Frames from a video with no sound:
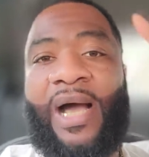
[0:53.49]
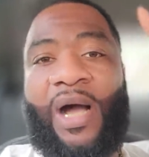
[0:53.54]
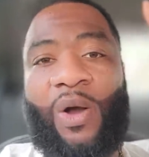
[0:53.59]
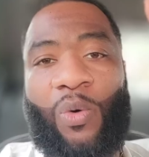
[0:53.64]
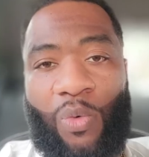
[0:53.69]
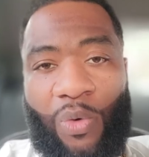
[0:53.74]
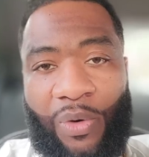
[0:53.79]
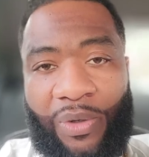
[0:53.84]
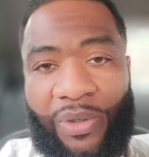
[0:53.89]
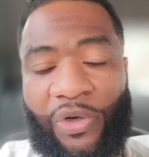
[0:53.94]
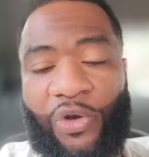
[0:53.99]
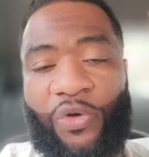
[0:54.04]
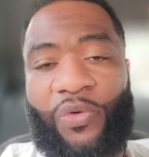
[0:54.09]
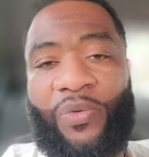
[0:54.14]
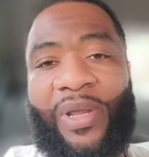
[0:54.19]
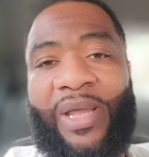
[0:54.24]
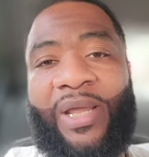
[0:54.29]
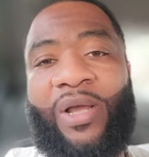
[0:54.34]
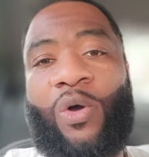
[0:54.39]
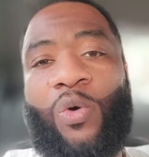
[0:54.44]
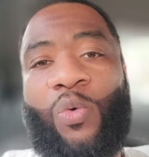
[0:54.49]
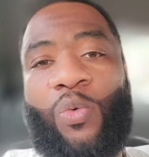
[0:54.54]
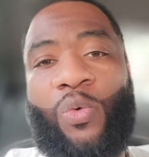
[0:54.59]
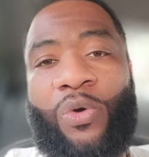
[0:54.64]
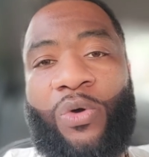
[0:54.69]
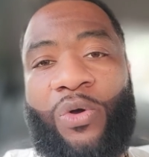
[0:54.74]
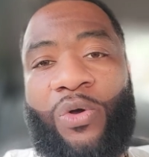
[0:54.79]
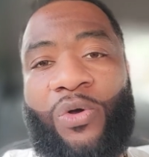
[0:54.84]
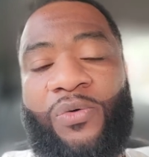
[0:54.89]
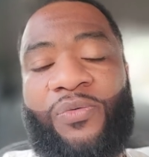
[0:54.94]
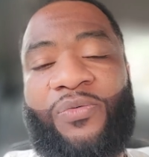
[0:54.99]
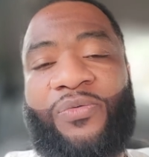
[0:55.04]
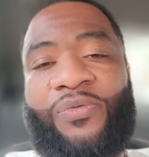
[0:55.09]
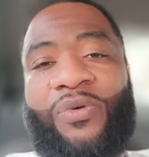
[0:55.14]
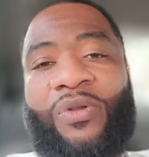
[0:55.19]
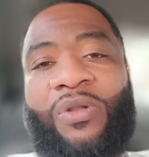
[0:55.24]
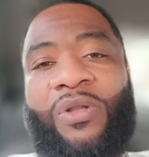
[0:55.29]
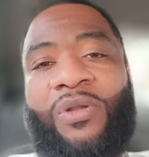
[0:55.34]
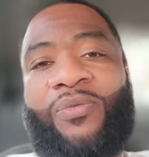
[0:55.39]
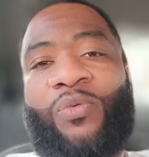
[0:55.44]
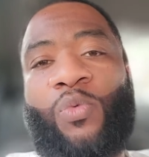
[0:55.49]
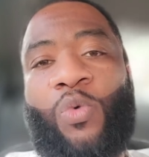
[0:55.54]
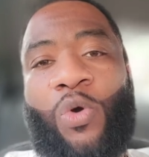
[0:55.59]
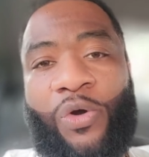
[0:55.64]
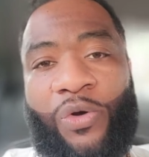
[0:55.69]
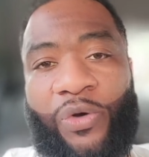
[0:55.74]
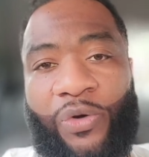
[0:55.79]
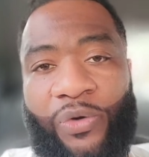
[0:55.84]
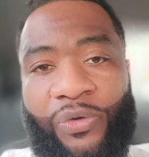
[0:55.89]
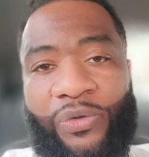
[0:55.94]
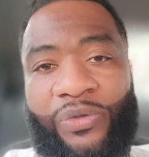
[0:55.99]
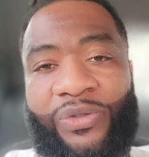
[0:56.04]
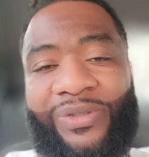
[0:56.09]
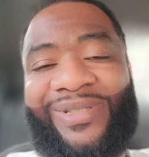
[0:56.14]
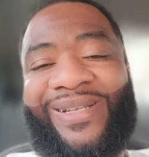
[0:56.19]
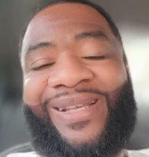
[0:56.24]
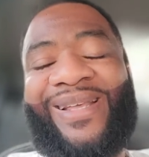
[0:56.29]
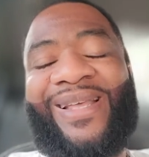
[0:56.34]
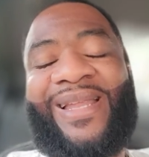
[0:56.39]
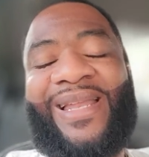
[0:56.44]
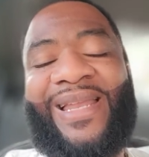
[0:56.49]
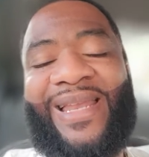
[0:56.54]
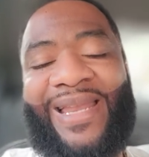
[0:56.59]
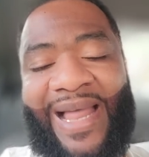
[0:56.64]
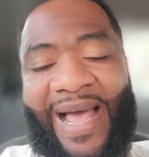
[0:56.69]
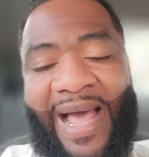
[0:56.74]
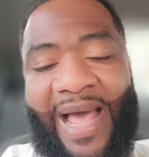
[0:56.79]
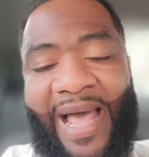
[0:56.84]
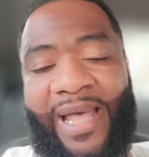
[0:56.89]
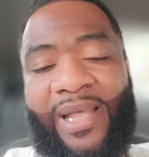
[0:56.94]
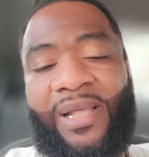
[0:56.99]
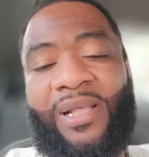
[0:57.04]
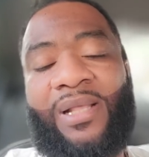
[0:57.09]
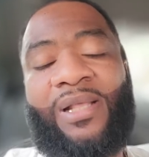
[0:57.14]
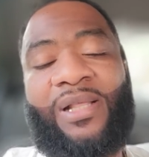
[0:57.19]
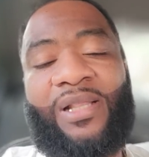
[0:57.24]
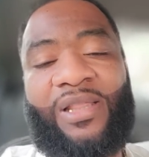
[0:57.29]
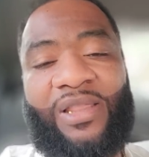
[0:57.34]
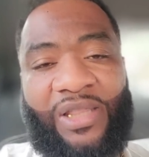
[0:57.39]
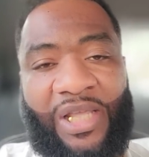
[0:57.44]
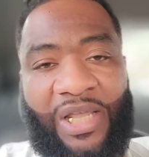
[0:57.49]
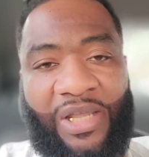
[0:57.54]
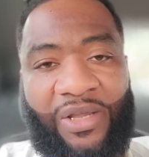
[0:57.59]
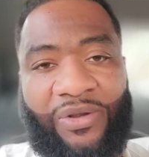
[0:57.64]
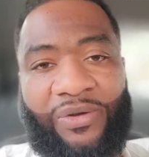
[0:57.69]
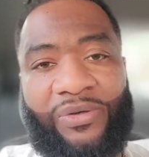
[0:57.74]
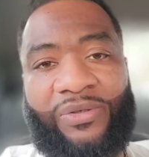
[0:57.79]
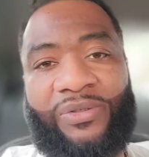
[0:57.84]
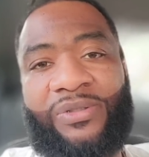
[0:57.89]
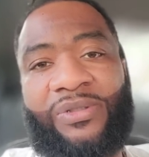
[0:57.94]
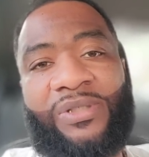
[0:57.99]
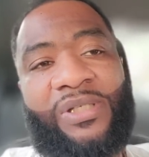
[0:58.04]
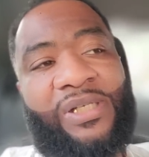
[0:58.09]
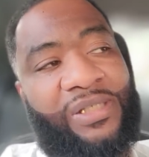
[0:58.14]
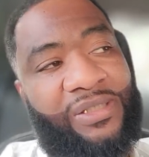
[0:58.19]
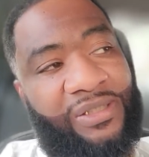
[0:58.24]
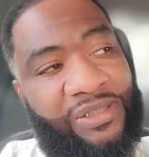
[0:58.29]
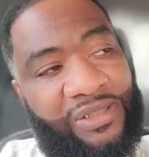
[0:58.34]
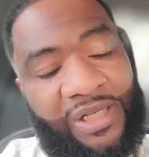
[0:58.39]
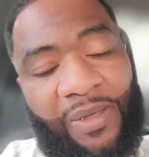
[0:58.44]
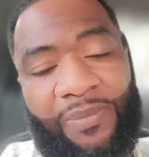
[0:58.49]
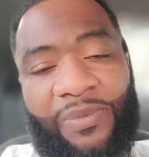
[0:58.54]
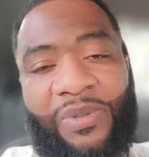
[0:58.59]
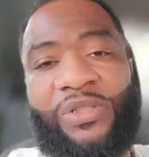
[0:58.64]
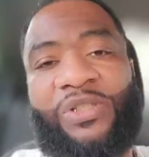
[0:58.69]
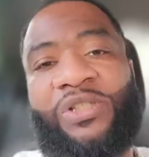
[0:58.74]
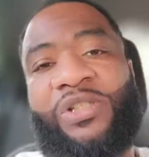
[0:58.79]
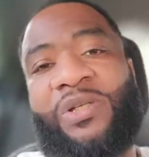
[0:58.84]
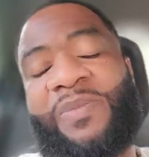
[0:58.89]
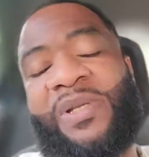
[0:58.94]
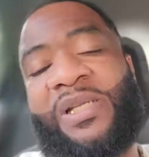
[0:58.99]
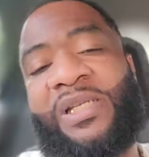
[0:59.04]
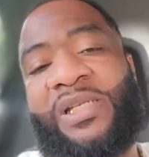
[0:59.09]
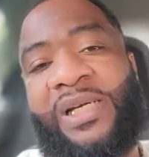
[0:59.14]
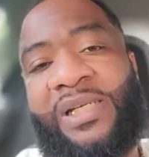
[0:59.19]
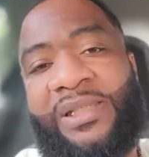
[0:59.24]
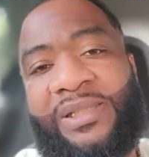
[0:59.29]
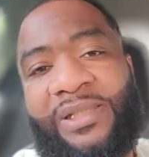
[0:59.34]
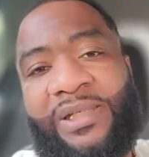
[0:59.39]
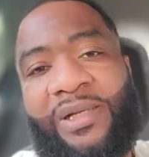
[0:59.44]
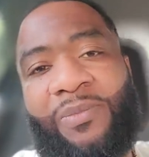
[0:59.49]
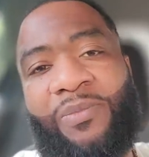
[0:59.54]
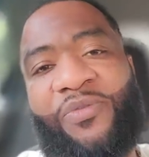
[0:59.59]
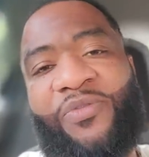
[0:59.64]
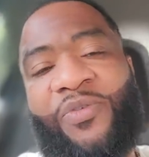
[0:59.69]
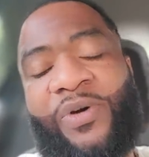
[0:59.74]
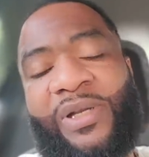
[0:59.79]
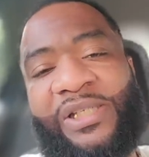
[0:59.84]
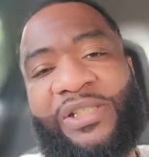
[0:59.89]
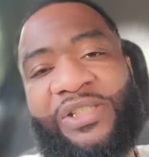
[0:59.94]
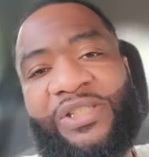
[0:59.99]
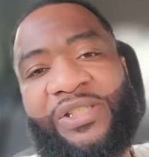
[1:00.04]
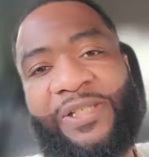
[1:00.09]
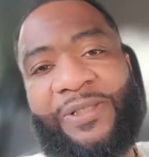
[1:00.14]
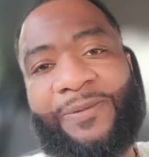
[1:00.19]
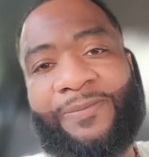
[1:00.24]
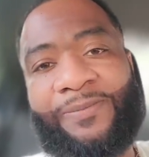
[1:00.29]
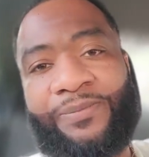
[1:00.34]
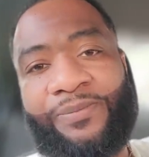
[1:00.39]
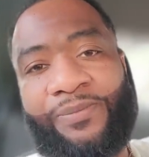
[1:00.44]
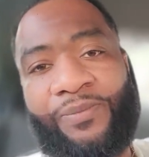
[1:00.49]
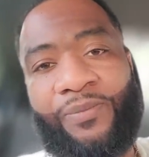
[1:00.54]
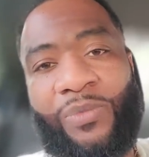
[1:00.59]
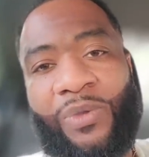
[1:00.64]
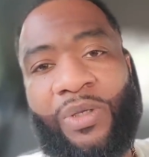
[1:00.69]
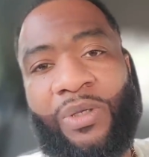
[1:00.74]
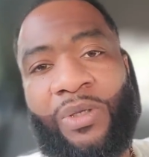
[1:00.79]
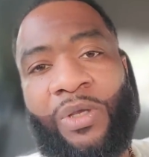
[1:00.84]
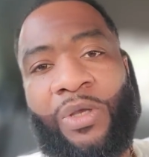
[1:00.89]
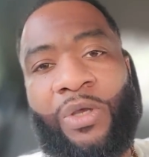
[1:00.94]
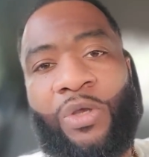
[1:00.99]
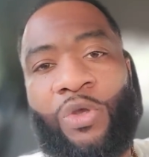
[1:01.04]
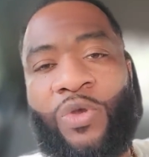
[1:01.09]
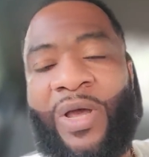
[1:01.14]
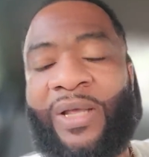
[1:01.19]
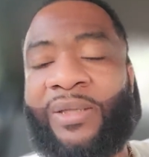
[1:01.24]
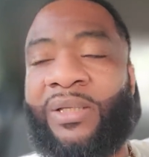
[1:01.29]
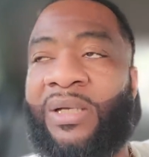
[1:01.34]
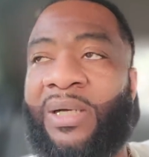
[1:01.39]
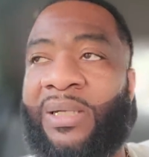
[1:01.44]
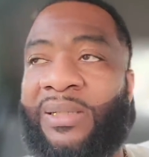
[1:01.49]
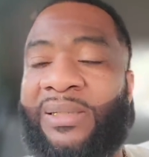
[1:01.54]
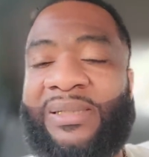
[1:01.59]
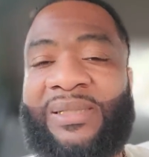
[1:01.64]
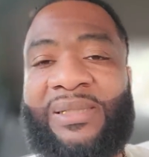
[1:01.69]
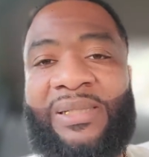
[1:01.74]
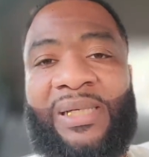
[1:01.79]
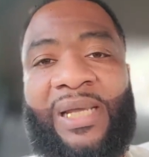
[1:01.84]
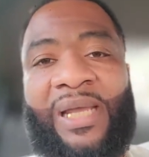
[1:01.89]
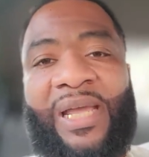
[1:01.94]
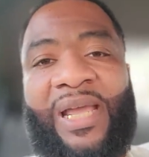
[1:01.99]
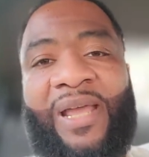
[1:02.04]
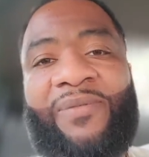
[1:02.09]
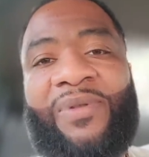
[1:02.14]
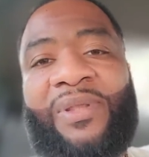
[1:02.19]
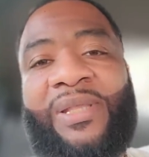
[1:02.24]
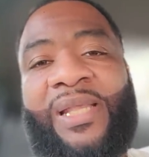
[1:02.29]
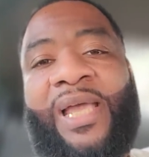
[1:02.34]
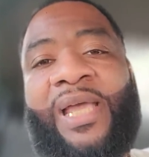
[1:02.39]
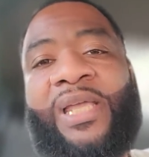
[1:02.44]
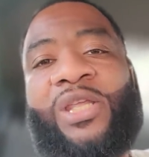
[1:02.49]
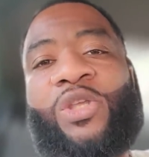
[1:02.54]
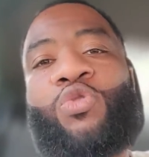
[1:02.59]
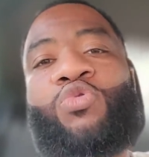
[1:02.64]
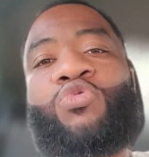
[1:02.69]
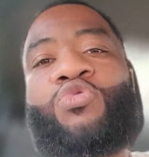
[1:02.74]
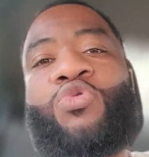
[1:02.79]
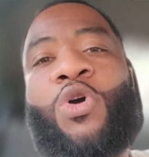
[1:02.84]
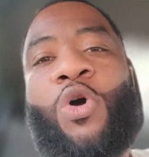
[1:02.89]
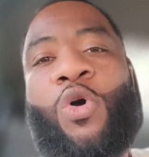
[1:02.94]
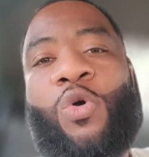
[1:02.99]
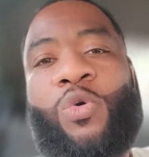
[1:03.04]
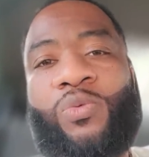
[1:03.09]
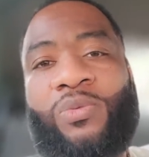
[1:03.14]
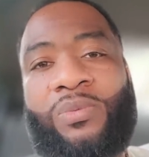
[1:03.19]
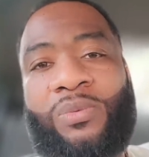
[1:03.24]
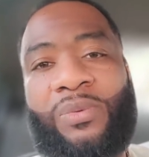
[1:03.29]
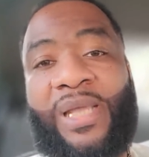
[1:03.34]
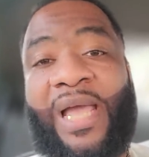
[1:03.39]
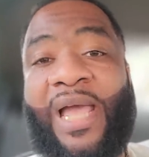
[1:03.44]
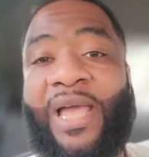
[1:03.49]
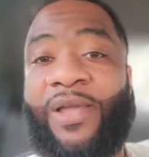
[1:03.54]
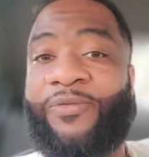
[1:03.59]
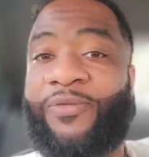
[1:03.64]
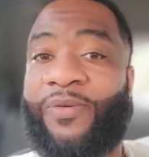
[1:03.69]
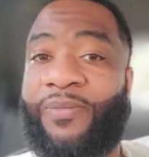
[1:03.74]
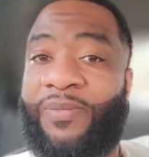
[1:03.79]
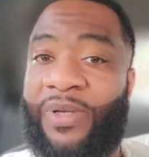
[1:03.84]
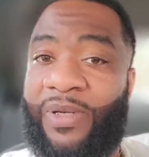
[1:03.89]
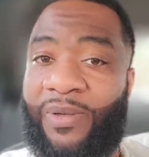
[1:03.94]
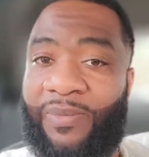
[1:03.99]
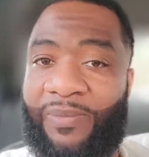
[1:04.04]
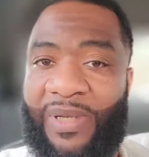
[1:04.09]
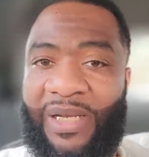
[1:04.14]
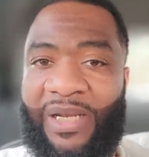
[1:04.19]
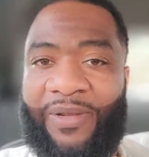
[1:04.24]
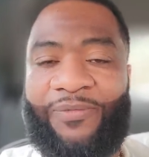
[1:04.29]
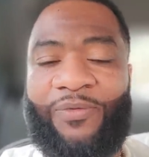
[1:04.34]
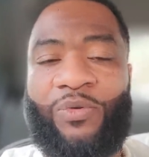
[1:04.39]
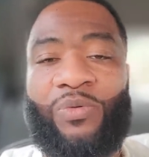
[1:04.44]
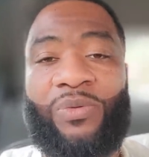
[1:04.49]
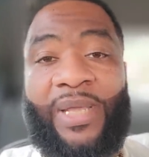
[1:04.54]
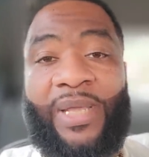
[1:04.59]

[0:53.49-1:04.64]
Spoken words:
"I want to create a world full of workers, not thinkers." Something should be done to them for this shit. You have to understand everything you know came from them. And if you